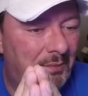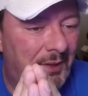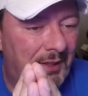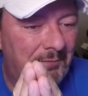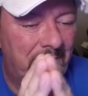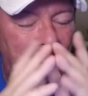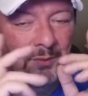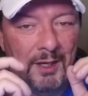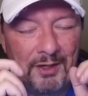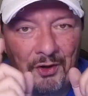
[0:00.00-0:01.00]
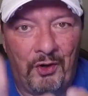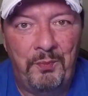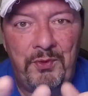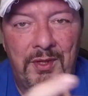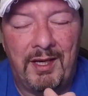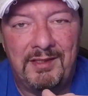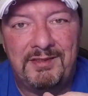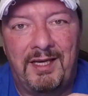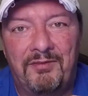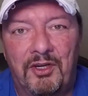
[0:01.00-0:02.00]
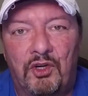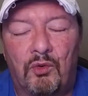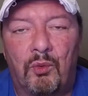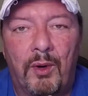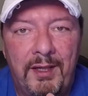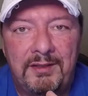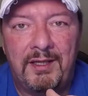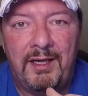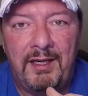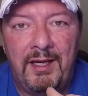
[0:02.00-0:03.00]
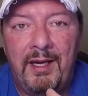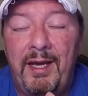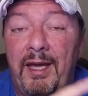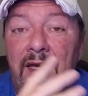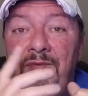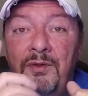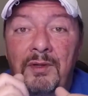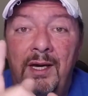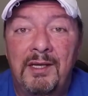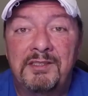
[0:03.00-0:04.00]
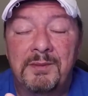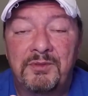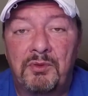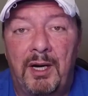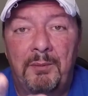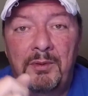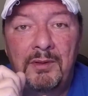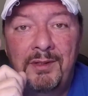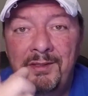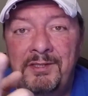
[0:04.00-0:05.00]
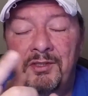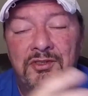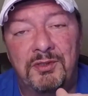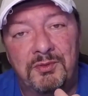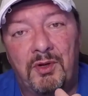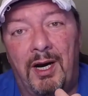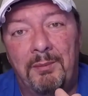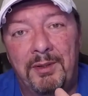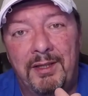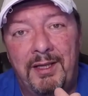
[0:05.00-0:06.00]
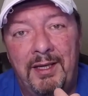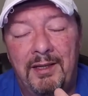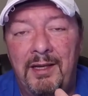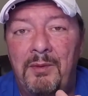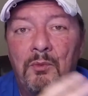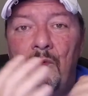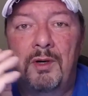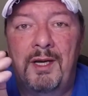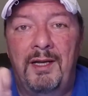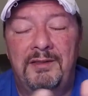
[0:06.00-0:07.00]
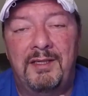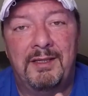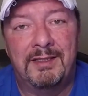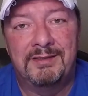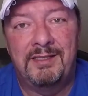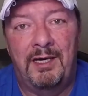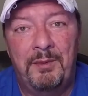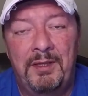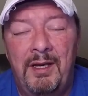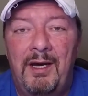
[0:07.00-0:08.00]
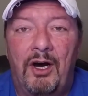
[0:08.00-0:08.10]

But anyway, I hope you guys have a great day. If you're not a subscriber, consider subscribing today. A lot more content is coming.